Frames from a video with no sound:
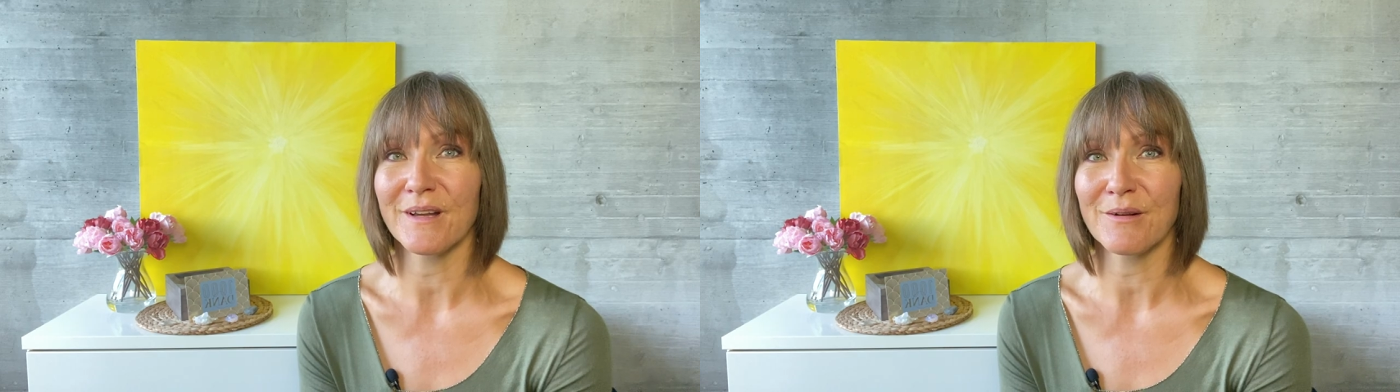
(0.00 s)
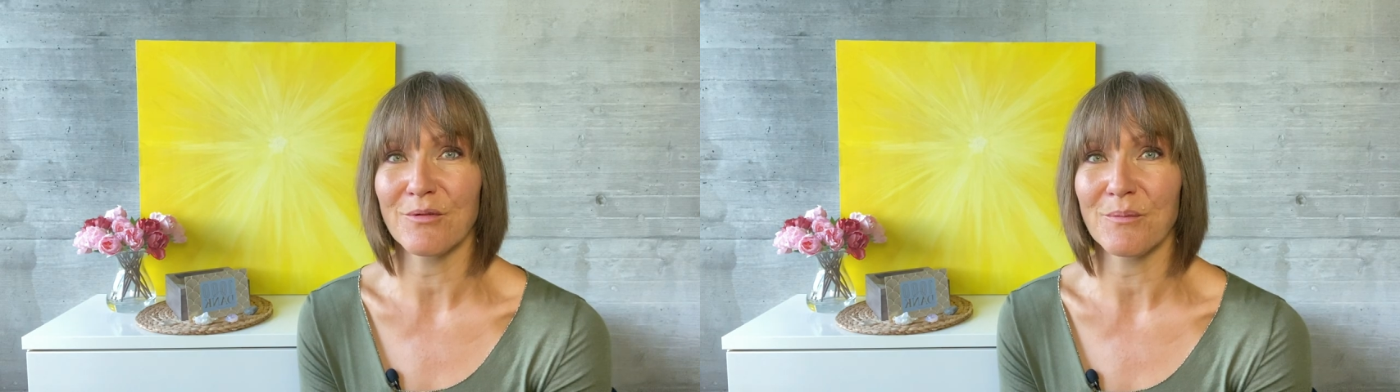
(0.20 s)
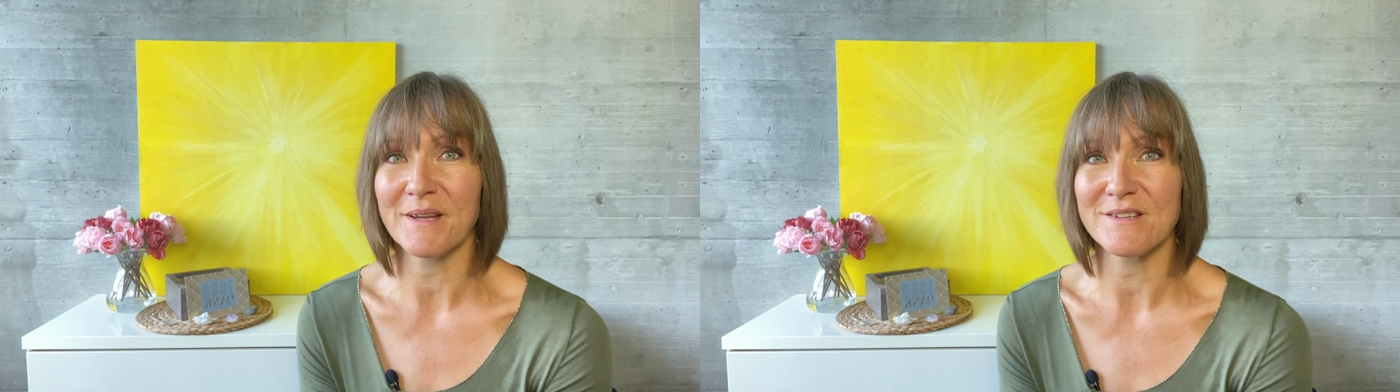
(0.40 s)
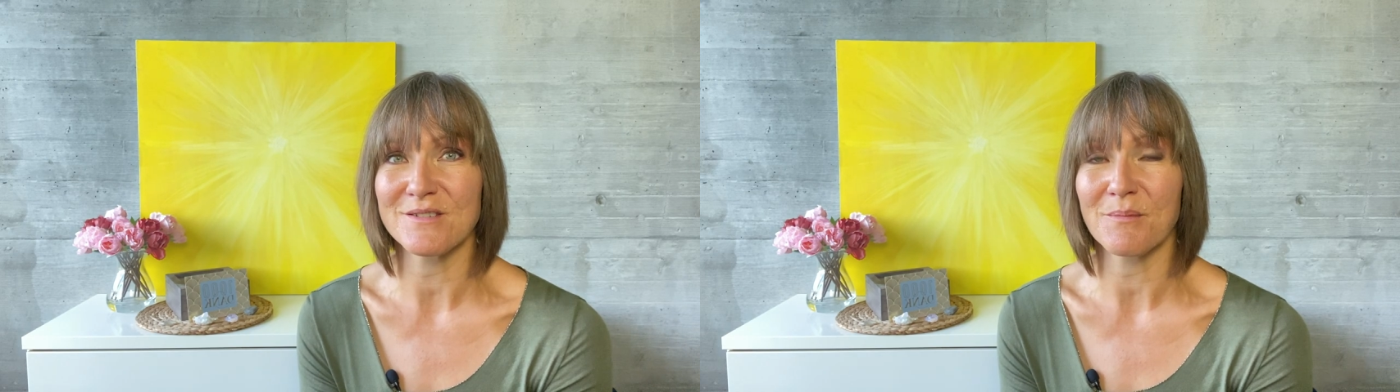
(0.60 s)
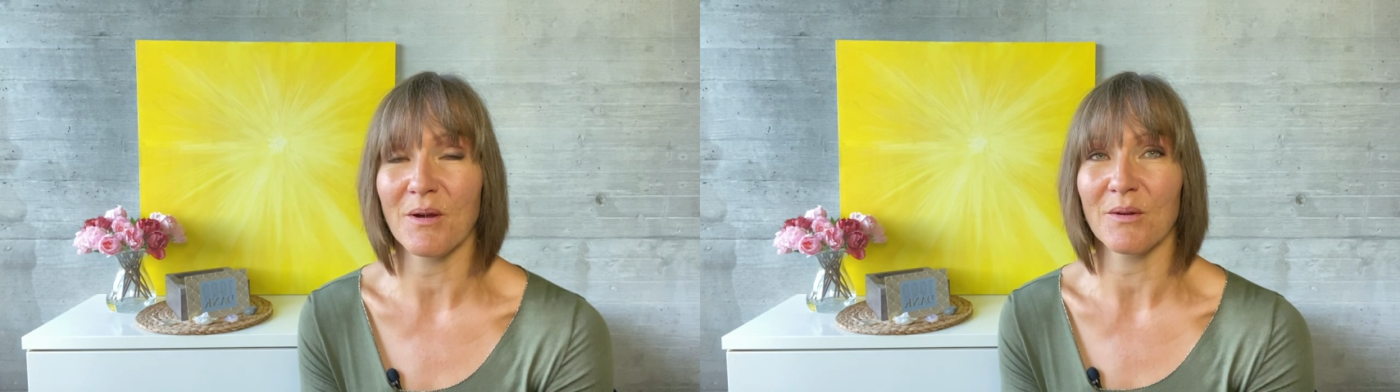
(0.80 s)

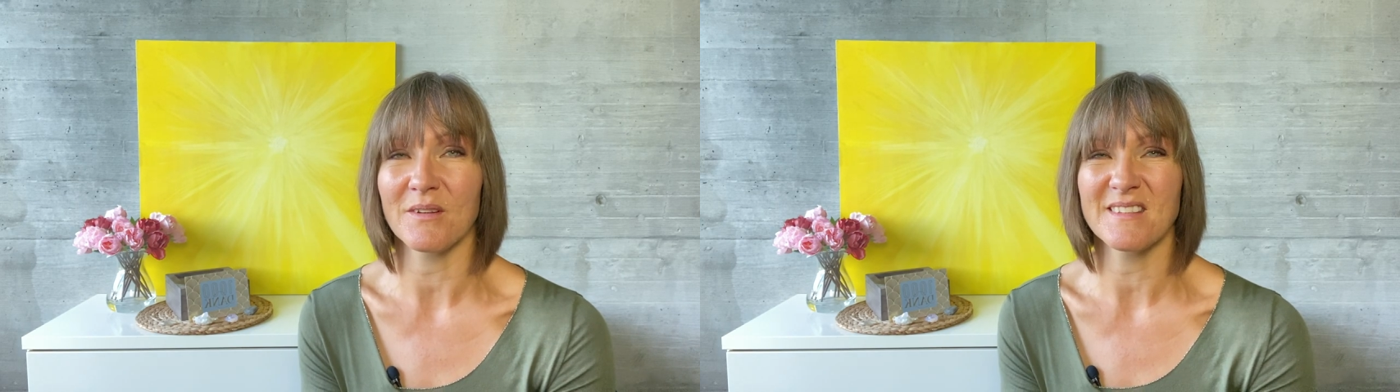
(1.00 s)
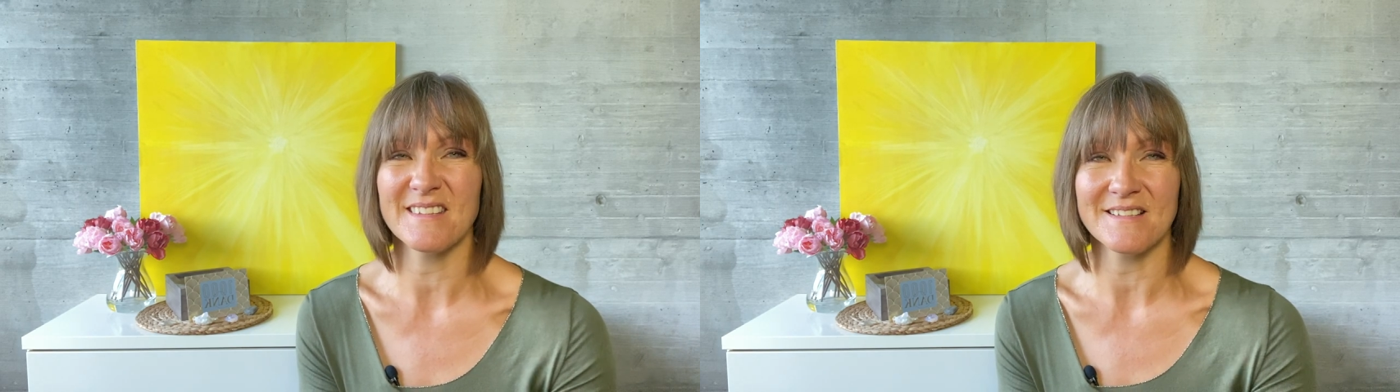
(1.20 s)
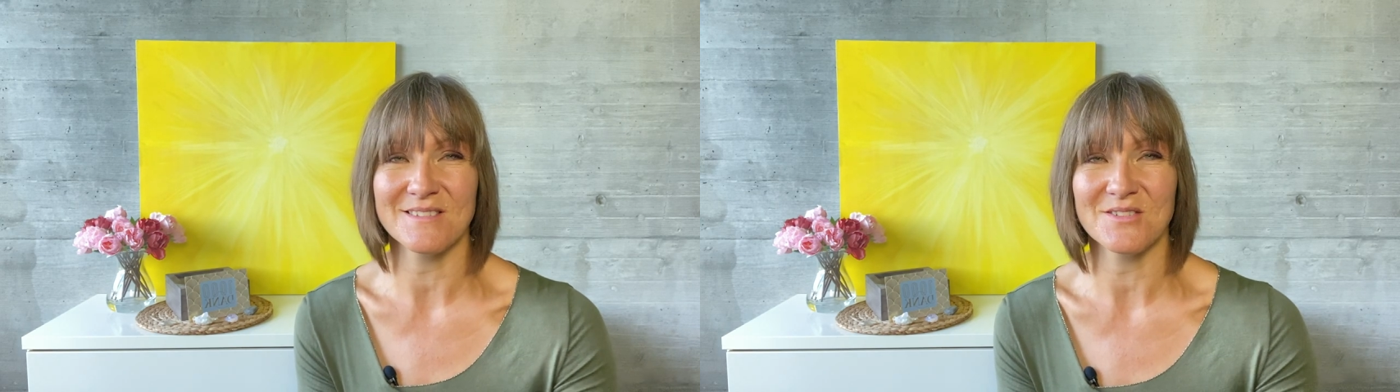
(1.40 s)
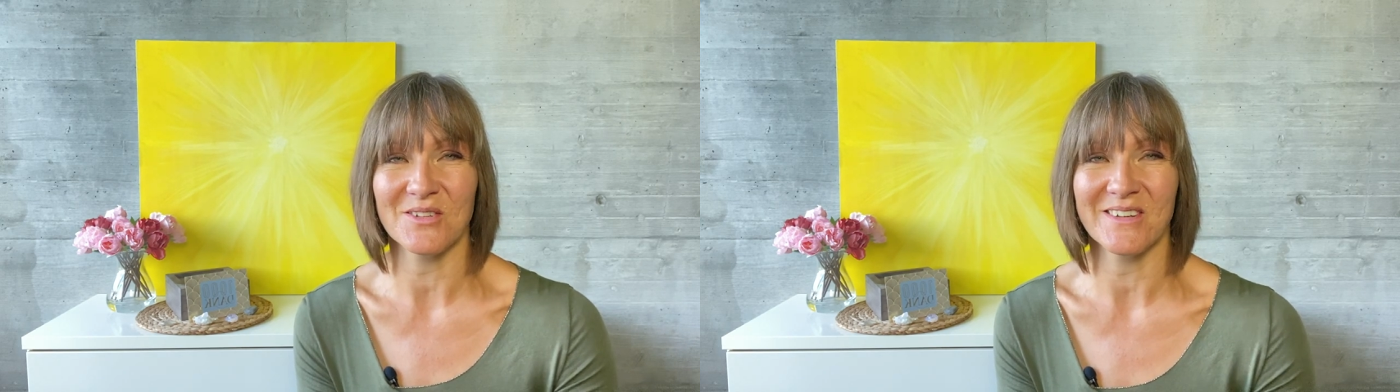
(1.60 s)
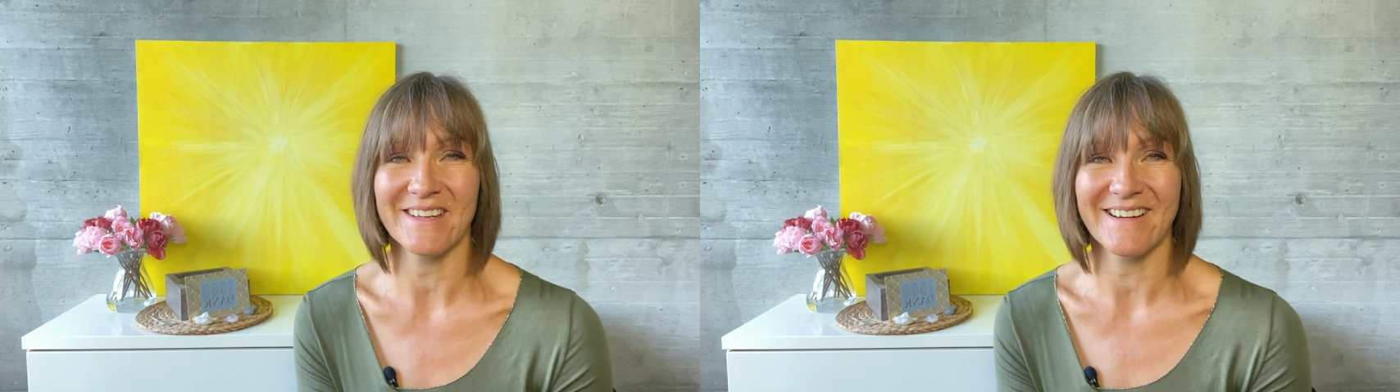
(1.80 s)
information about this
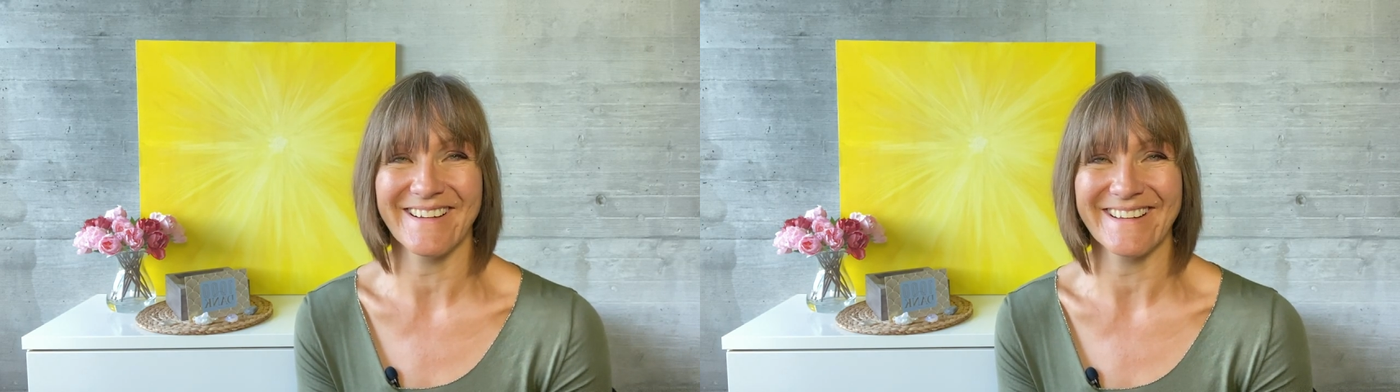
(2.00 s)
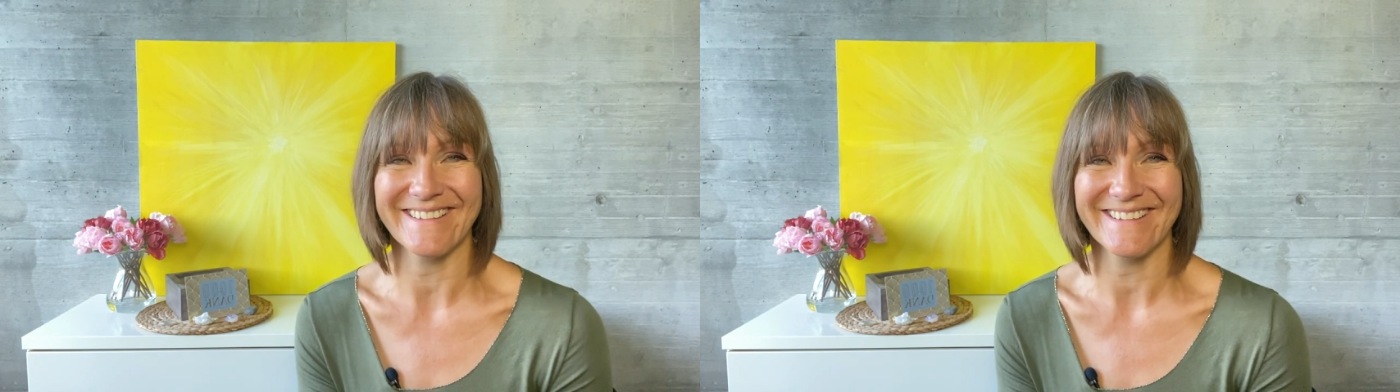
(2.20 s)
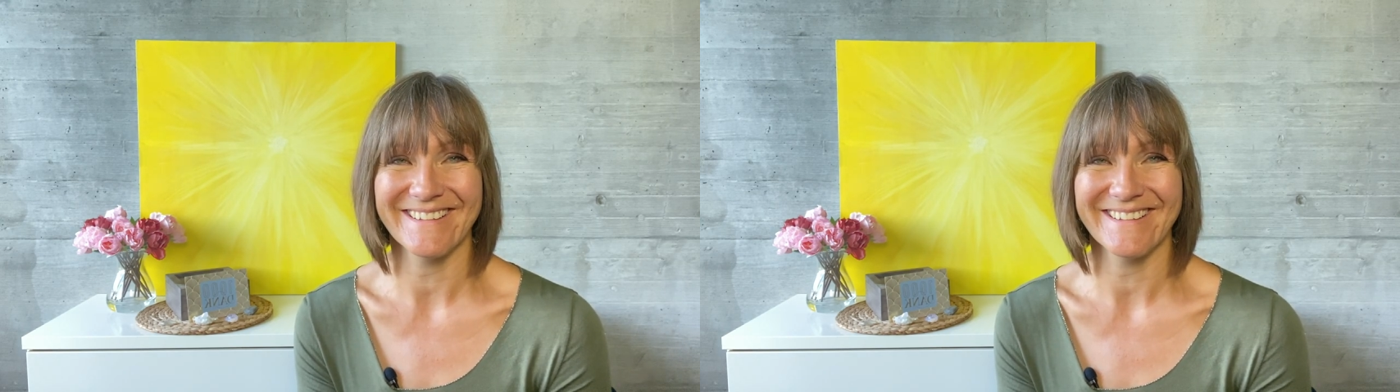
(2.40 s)
journey ahead.